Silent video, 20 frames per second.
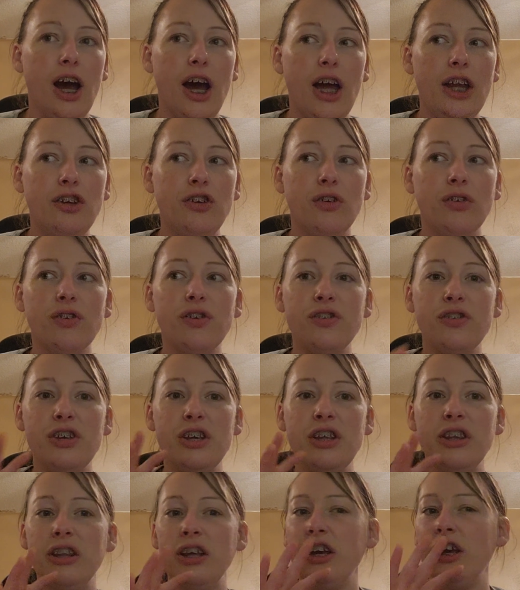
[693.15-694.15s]
And you'll
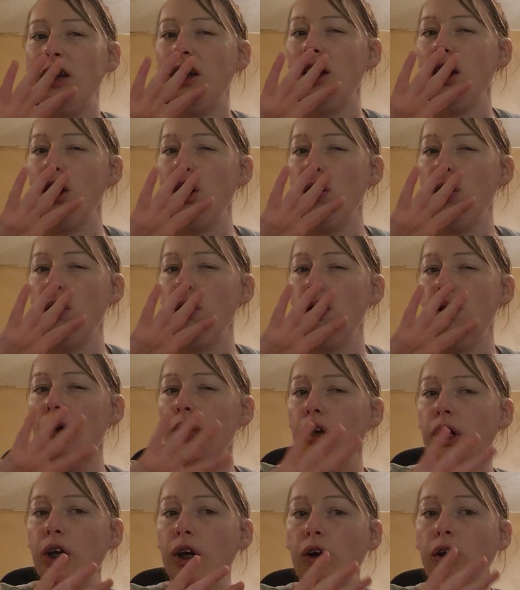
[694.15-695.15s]
see that
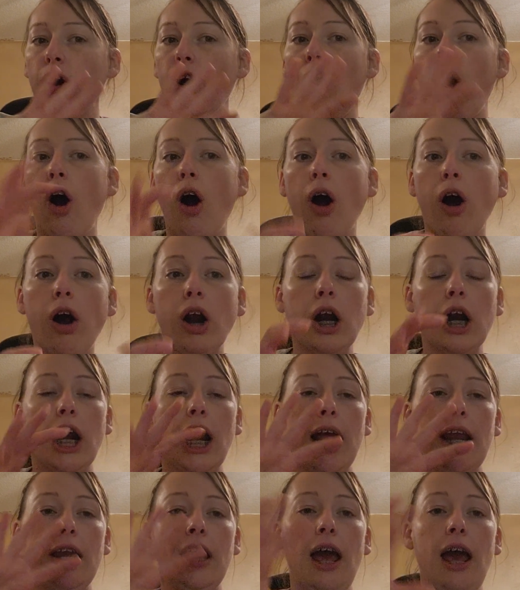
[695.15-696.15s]
your heart
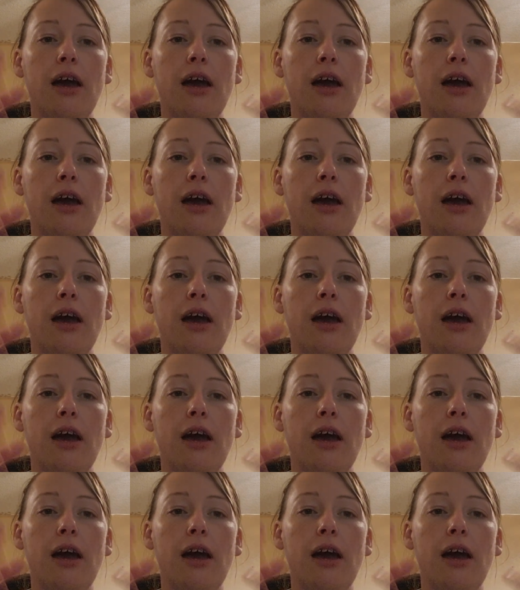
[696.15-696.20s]
and